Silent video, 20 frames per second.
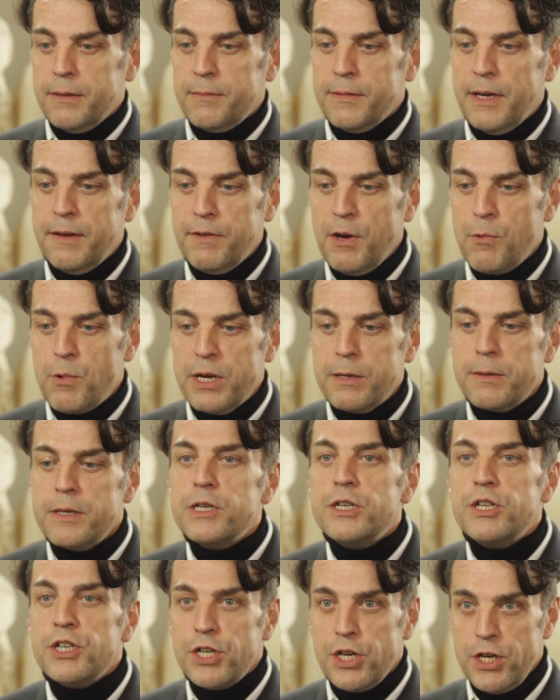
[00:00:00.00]
Everyone
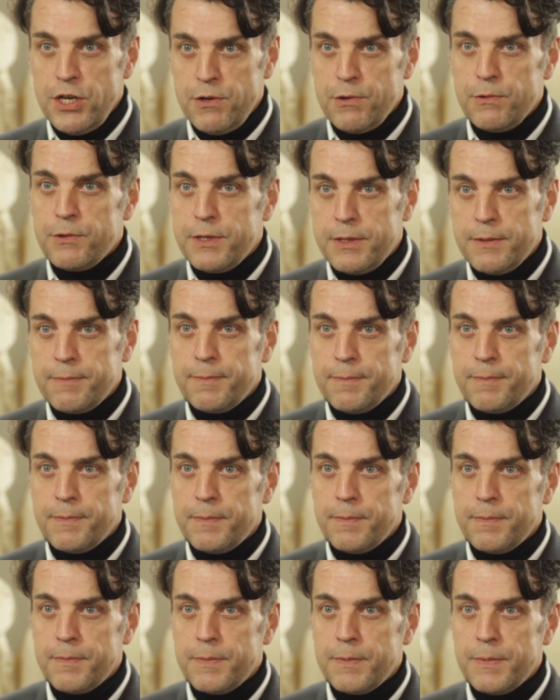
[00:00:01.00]
shows
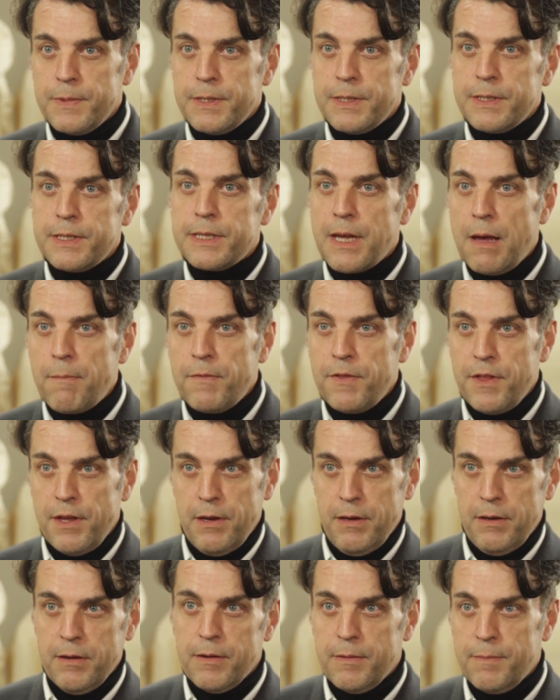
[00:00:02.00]

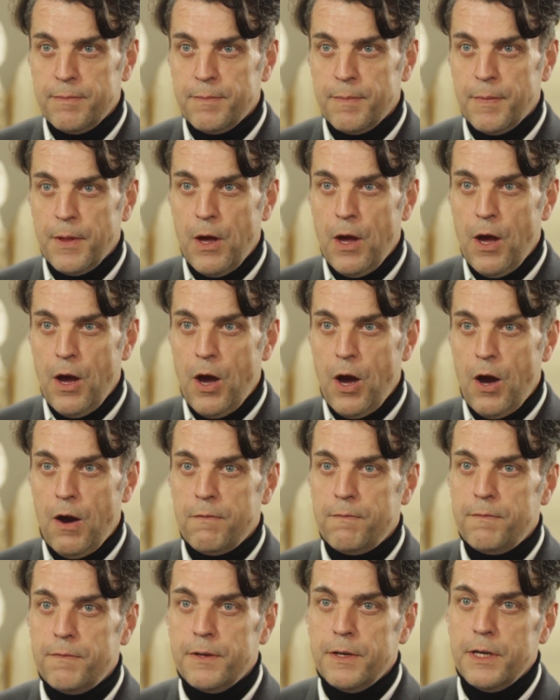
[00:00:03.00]
something of
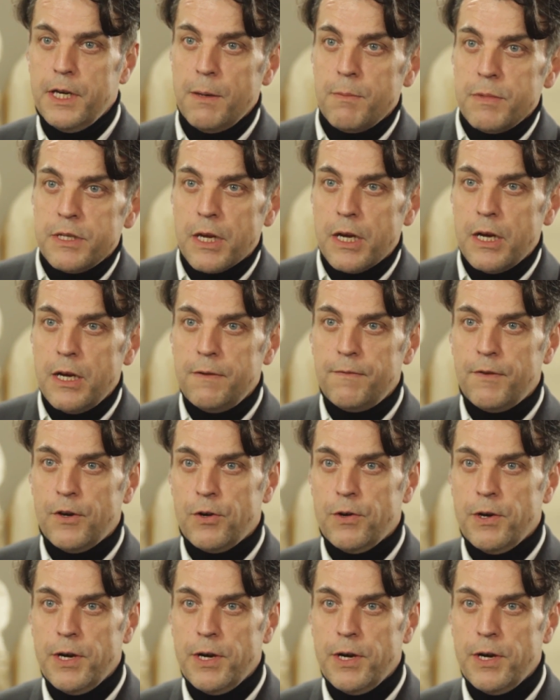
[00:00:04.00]
himself or